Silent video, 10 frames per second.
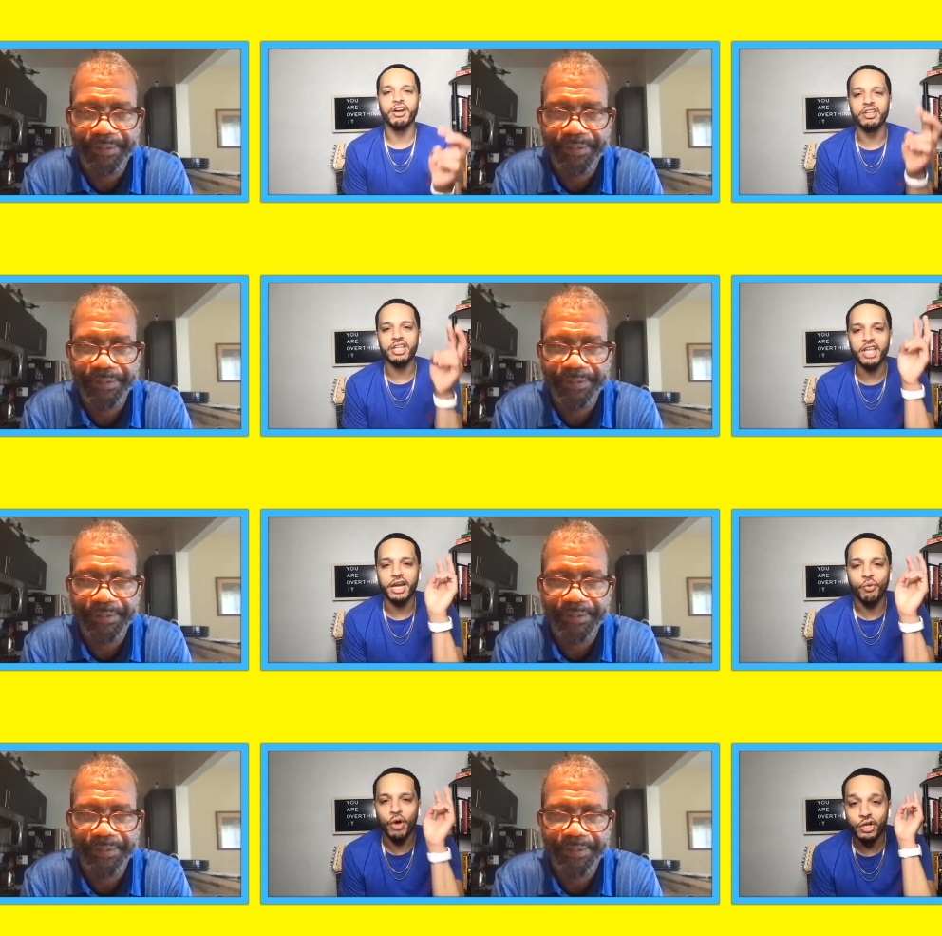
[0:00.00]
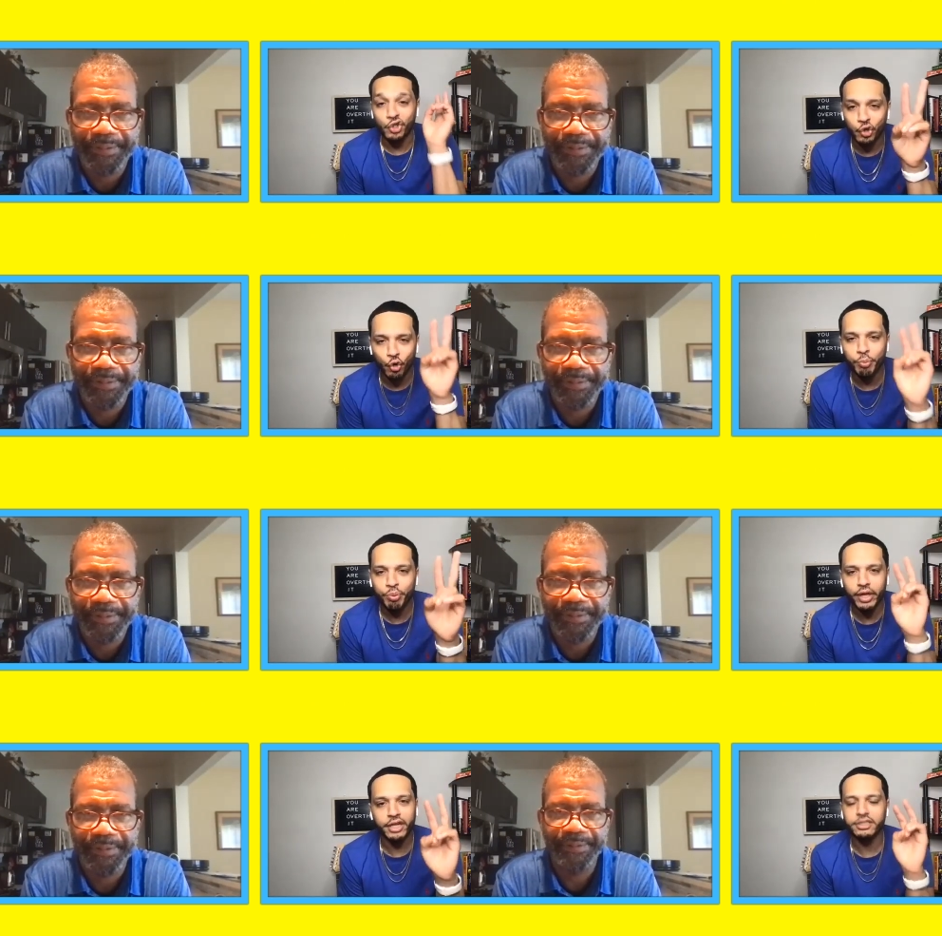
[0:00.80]
Speaker 1: currently like what two
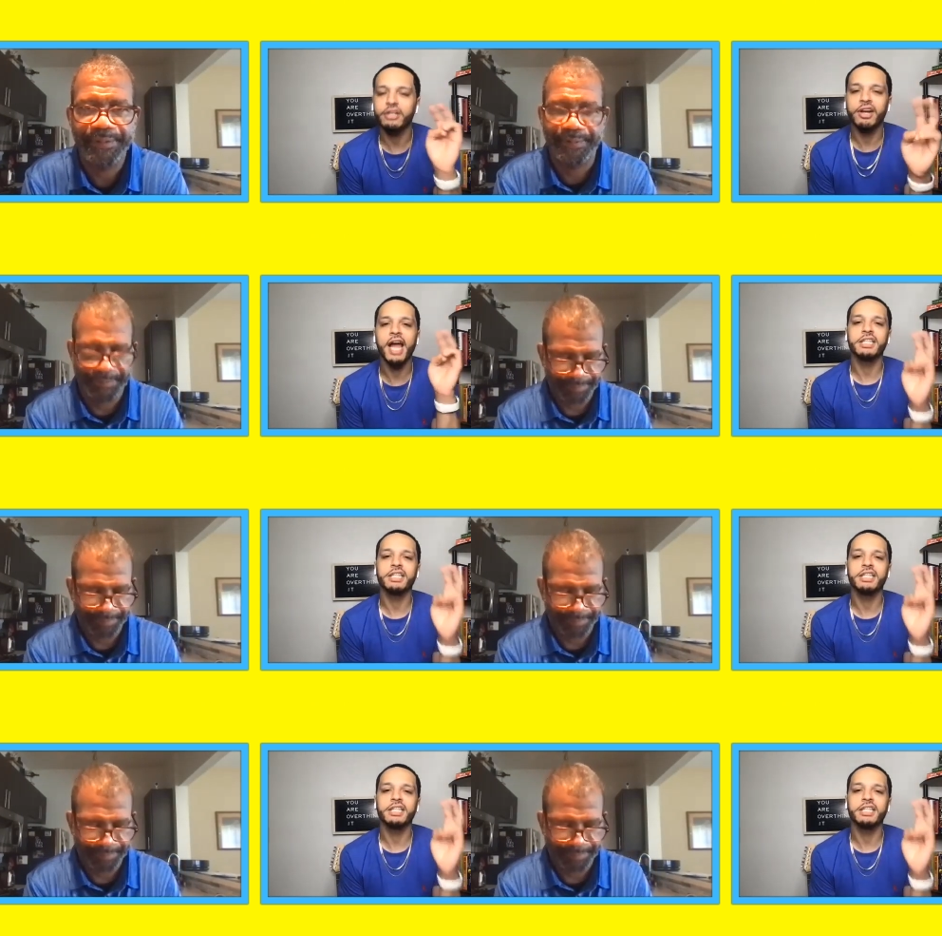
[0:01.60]
players that are